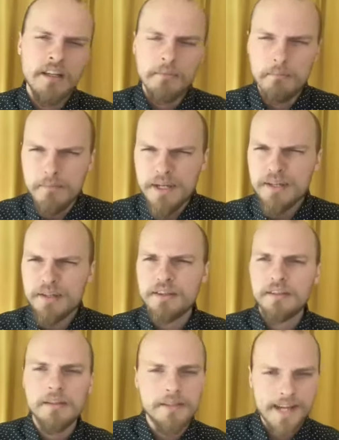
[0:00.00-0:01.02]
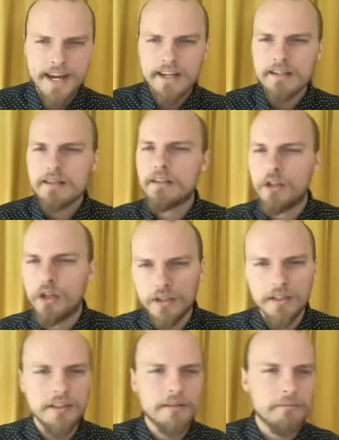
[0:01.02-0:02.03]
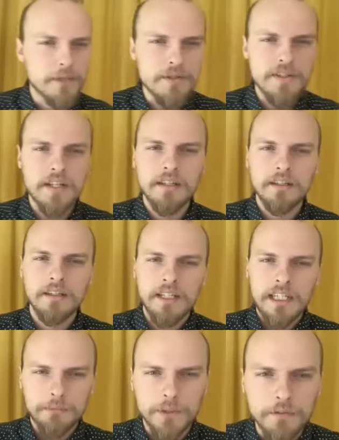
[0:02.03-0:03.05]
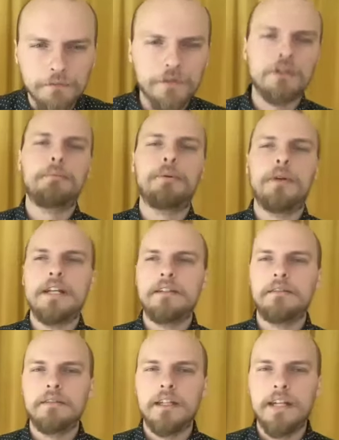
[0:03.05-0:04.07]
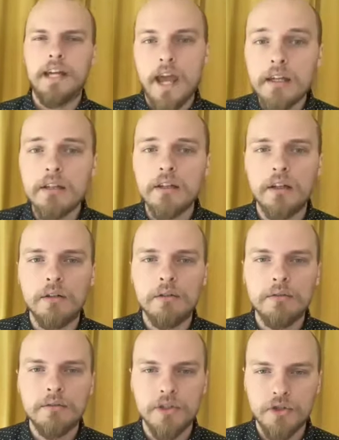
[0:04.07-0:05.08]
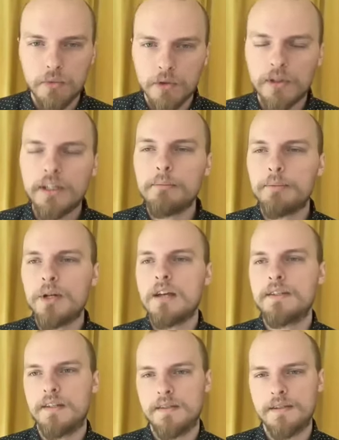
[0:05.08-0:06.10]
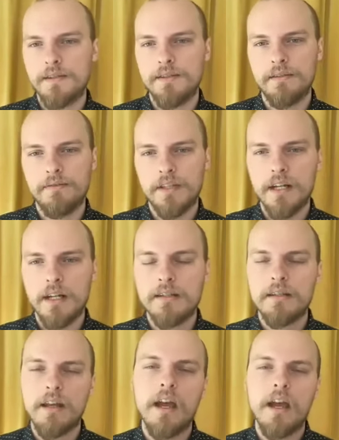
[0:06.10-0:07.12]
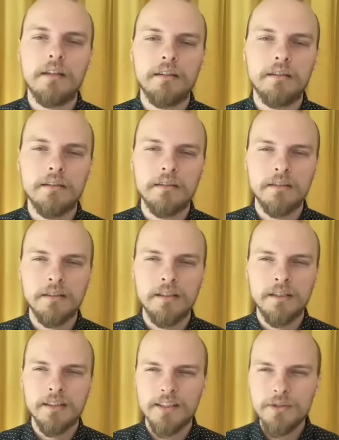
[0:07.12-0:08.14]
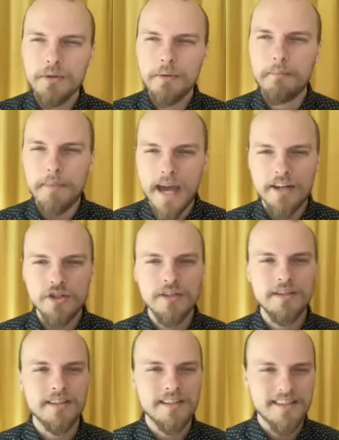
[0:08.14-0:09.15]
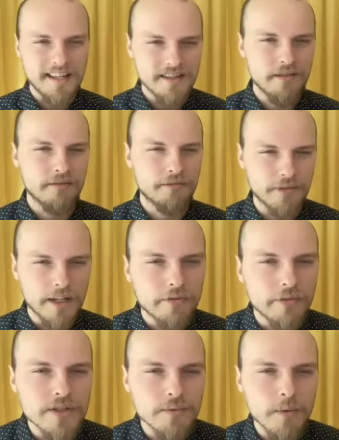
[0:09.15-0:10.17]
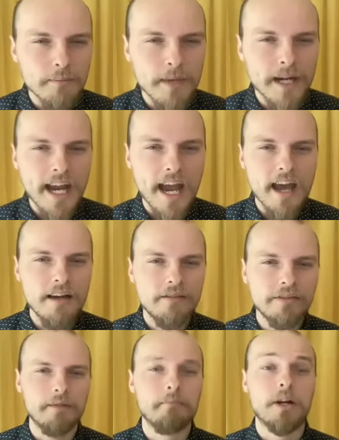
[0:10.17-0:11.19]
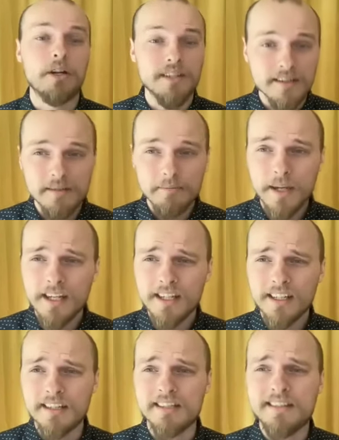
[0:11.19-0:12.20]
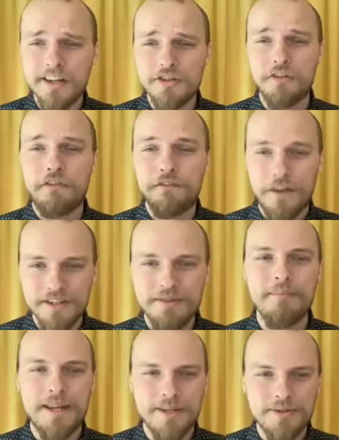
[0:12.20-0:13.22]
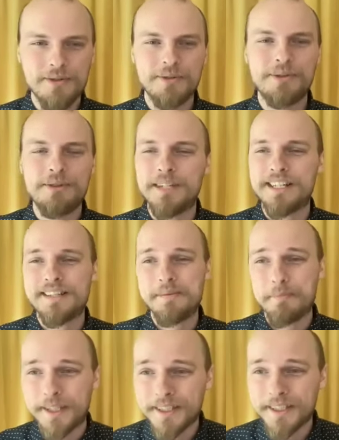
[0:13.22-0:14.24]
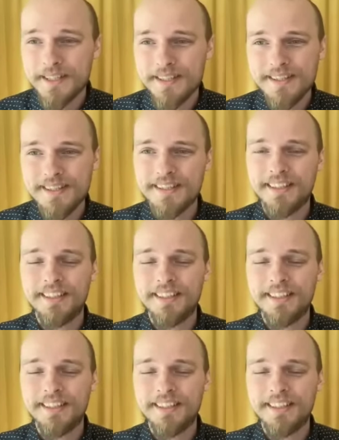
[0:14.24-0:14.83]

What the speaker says: Myth, dance, cooking, and music reverberate and echo the twirling processes of the night sky. Can you imagine the sense of reverence one might have in participating in such a fundamental human experience?